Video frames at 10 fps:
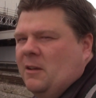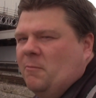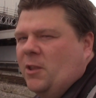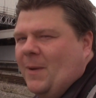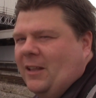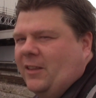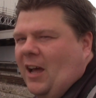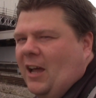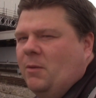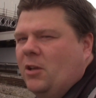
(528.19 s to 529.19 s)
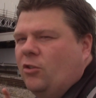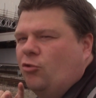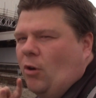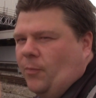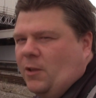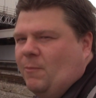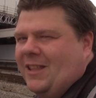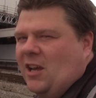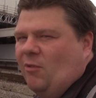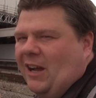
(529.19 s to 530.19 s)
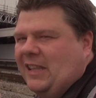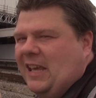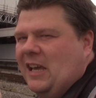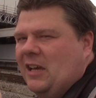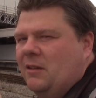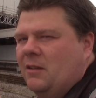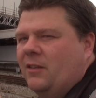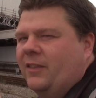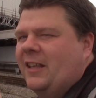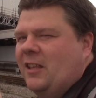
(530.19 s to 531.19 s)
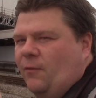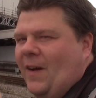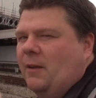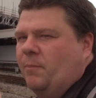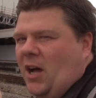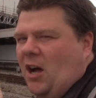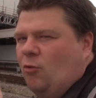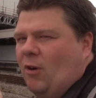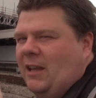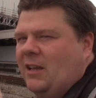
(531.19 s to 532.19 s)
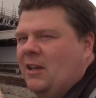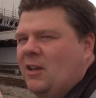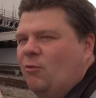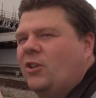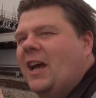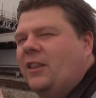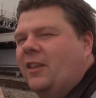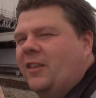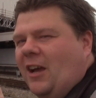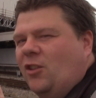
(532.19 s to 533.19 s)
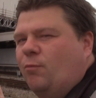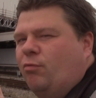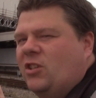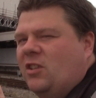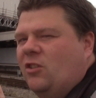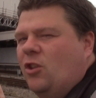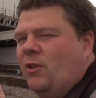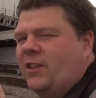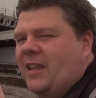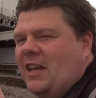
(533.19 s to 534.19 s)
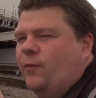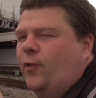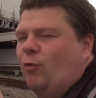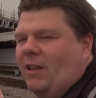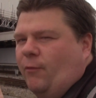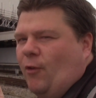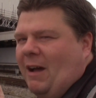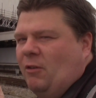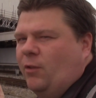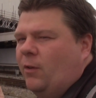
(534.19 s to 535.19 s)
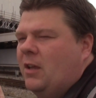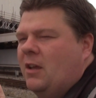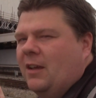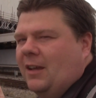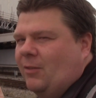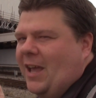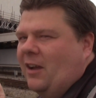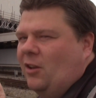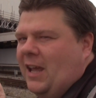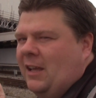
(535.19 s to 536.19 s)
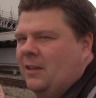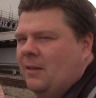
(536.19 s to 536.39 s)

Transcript: But it's about time to drop this video right here. This is Thanet Parkway, which had the title of Bristol's newest station for twenty-four hours. Give that a click.